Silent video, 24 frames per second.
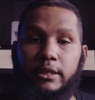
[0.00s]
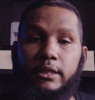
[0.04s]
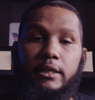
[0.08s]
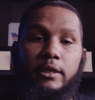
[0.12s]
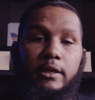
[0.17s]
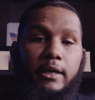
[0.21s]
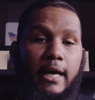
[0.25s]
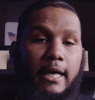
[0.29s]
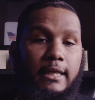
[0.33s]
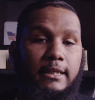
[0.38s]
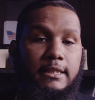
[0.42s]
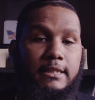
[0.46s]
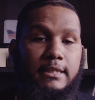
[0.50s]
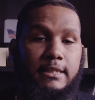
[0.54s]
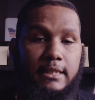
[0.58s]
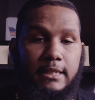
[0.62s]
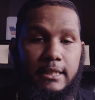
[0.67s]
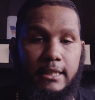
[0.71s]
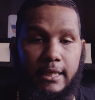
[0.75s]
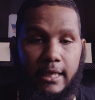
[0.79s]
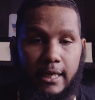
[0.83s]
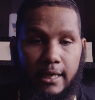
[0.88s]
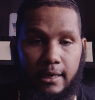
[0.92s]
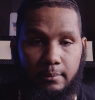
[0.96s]
you're gonna have to
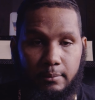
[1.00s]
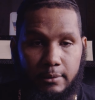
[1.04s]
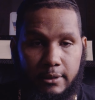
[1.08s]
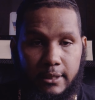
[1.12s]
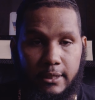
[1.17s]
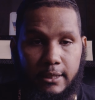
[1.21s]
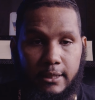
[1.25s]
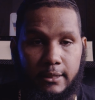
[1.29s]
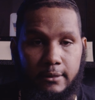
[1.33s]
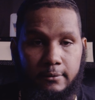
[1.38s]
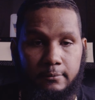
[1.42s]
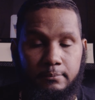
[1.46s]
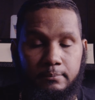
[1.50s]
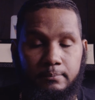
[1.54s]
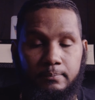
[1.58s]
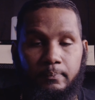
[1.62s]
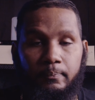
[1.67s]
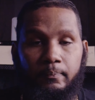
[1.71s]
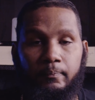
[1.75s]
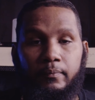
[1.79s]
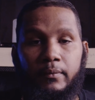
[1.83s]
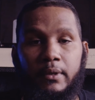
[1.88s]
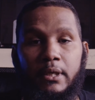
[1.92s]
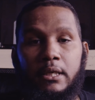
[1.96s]
send the camera in.
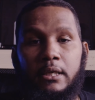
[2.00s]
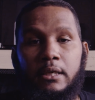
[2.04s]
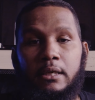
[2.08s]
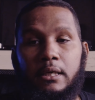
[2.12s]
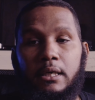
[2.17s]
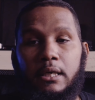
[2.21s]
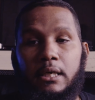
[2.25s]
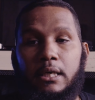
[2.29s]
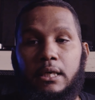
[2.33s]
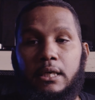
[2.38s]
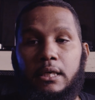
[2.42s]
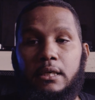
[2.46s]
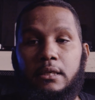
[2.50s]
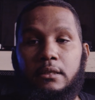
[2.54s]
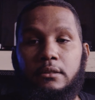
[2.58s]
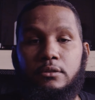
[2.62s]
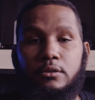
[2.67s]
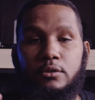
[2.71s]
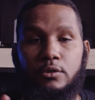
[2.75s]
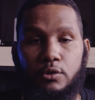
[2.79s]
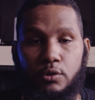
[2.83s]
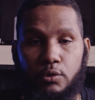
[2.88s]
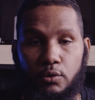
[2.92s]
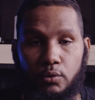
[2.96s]

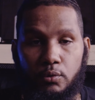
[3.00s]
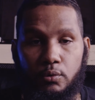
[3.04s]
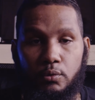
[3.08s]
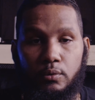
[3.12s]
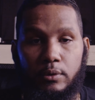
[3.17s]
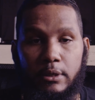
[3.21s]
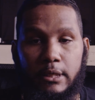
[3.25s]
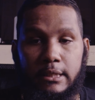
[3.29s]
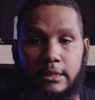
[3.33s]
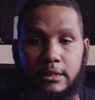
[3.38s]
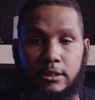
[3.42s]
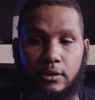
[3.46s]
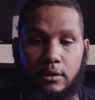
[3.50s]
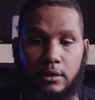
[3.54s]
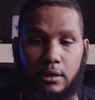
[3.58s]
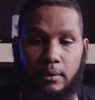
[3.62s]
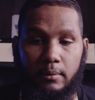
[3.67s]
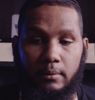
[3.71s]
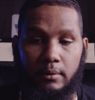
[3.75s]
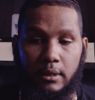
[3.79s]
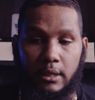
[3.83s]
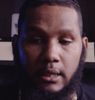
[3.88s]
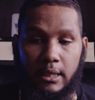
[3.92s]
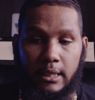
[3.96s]
2,
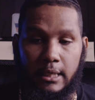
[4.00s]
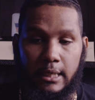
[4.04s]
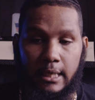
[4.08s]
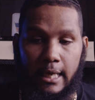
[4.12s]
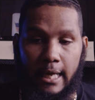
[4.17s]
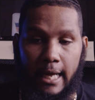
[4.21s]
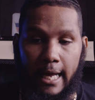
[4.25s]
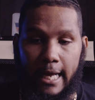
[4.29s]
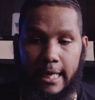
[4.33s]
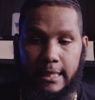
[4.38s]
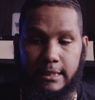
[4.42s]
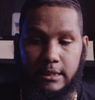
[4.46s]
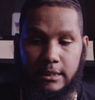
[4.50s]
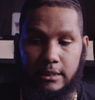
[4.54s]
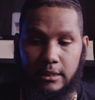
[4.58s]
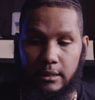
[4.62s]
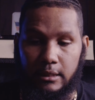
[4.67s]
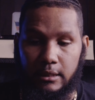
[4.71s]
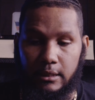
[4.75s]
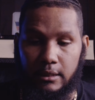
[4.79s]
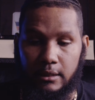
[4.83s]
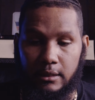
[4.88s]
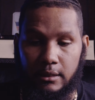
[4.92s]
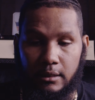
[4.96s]
it has
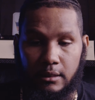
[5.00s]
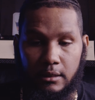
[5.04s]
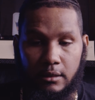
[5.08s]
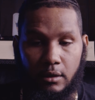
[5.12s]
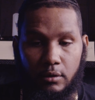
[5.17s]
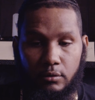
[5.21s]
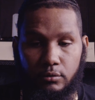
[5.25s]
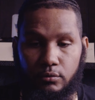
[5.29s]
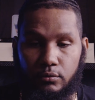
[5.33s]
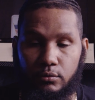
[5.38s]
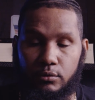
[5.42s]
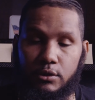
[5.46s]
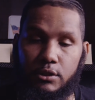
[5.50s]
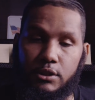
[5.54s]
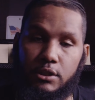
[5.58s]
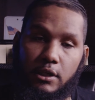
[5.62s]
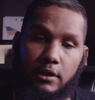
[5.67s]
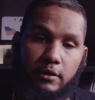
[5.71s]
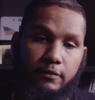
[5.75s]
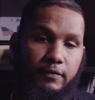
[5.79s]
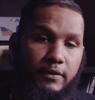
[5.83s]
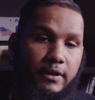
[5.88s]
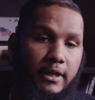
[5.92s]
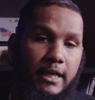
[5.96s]
to go through the
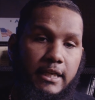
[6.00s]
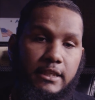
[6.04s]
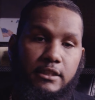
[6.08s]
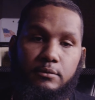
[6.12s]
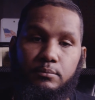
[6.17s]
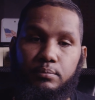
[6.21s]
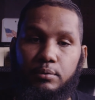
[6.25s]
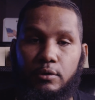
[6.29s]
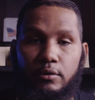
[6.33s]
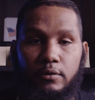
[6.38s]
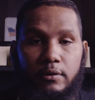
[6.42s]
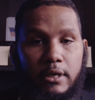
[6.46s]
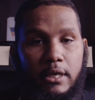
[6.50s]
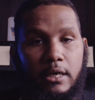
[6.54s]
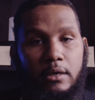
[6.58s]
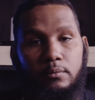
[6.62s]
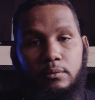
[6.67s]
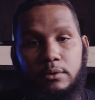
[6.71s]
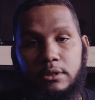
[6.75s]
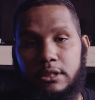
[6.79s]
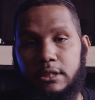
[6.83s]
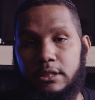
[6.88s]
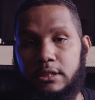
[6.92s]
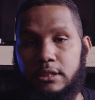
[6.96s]
certification program,
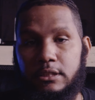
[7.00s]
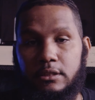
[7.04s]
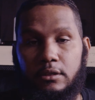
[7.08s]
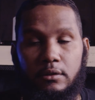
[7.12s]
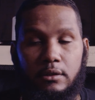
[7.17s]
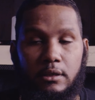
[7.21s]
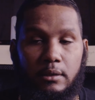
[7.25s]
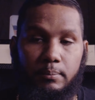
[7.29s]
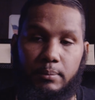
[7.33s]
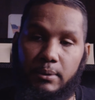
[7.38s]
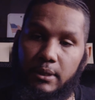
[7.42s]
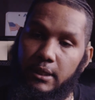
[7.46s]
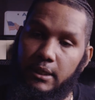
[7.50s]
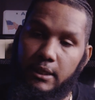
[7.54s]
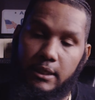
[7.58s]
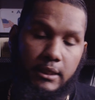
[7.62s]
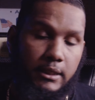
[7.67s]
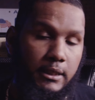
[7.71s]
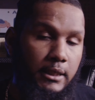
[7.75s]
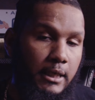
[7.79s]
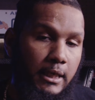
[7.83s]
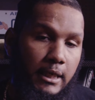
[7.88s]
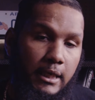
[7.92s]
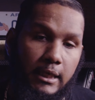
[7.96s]
which is gonna be
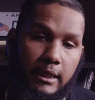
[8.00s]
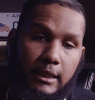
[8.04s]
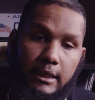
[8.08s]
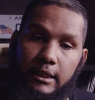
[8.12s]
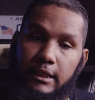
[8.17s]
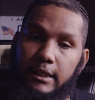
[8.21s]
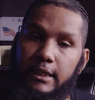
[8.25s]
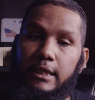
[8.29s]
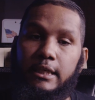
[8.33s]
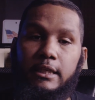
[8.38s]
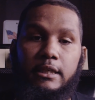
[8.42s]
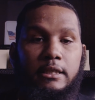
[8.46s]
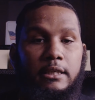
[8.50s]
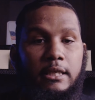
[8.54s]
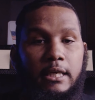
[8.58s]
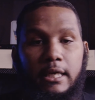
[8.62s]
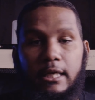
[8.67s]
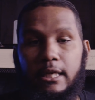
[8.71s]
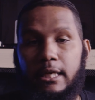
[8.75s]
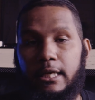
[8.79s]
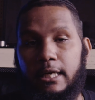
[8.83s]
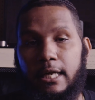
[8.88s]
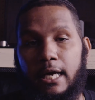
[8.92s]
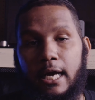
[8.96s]
clean
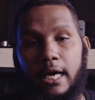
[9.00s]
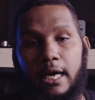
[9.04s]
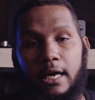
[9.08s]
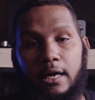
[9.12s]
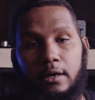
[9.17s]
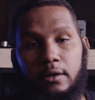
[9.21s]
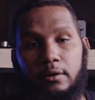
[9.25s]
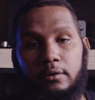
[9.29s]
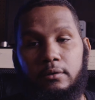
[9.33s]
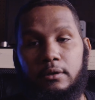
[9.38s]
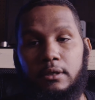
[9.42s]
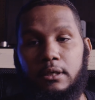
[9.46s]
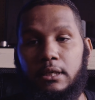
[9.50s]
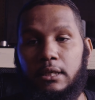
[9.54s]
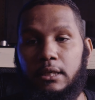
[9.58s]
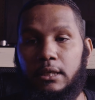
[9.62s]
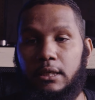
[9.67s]
in and out,